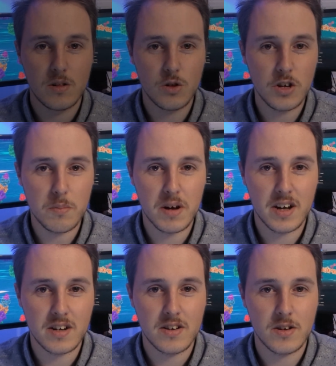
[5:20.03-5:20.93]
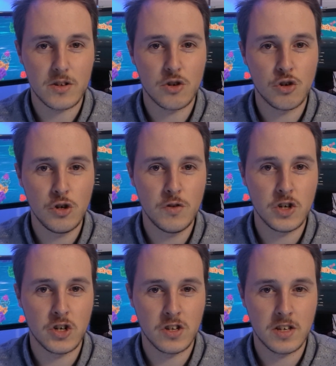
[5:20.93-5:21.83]
Looking back on the 2
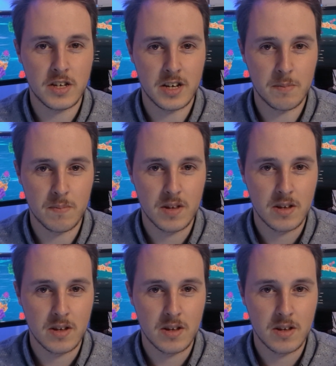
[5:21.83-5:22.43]
versions of the game,